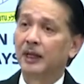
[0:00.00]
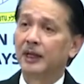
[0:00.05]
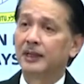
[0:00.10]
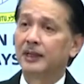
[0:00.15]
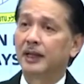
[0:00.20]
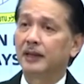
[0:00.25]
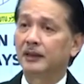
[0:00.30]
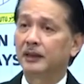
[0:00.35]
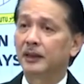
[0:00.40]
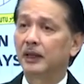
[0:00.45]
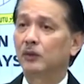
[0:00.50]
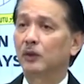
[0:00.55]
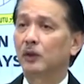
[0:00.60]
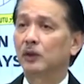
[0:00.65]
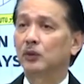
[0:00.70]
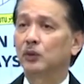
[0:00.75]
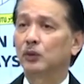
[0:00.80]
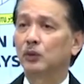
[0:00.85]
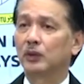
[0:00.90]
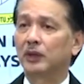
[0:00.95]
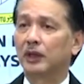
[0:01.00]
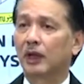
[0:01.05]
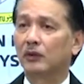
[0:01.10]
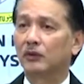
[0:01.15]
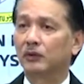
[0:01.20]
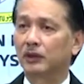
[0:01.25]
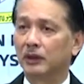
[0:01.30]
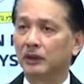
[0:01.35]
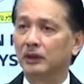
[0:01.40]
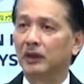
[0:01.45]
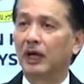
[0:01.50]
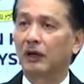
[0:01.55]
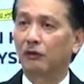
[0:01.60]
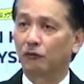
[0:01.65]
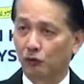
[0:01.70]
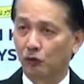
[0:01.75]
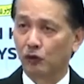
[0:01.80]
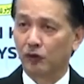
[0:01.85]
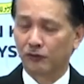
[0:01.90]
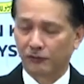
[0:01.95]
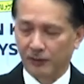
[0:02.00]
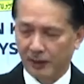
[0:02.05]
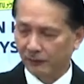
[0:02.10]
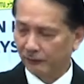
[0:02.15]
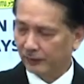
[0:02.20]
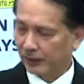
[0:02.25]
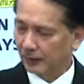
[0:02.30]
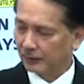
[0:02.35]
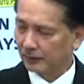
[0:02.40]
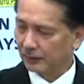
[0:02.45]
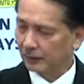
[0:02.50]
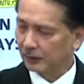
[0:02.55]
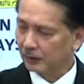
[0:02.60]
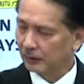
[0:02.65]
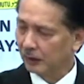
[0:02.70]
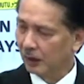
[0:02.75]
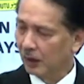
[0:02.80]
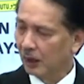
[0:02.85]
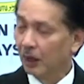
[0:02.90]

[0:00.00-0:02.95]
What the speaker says: Yesterday was 2,045 cases.